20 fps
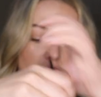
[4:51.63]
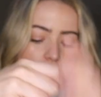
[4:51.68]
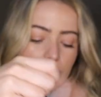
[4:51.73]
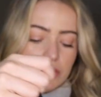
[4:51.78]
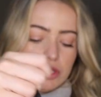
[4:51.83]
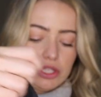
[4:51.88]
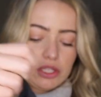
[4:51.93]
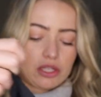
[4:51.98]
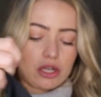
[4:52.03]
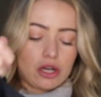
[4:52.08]

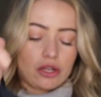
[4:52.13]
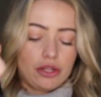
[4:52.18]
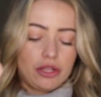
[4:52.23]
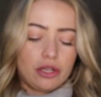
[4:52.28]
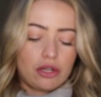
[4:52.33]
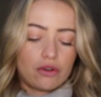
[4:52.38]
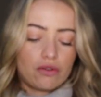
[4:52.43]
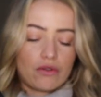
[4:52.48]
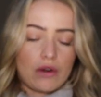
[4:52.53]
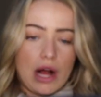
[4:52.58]
which is called
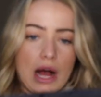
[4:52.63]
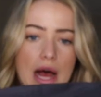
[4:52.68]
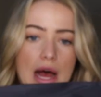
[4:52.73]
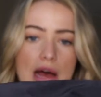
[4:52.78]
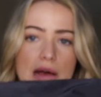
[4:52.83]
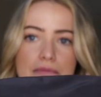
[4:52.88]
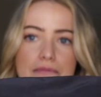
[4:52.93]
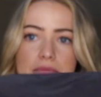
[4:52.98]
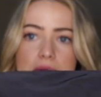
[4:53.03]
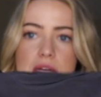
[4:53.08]
the
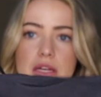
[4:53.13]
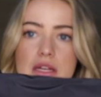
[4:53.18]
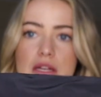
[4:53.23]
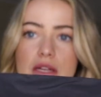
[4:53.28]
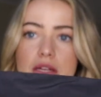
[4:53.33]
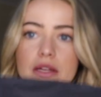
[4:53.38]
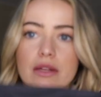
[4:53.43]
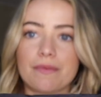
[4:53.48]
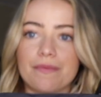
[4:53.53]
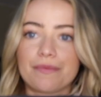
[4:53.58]
crop.
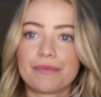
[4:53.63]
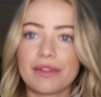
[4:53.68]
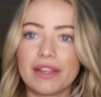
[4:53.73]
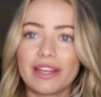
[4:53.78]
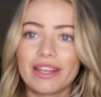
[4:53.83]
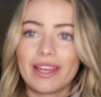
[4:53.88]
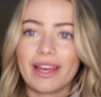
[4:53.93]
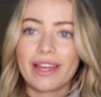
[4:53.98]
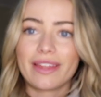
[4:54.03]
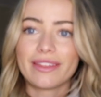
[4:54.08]

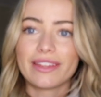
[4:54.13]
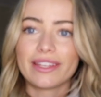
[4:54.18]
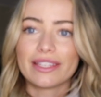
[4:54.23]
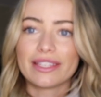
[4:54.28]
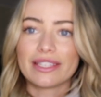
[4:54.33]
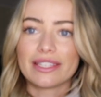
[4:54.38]
Again, this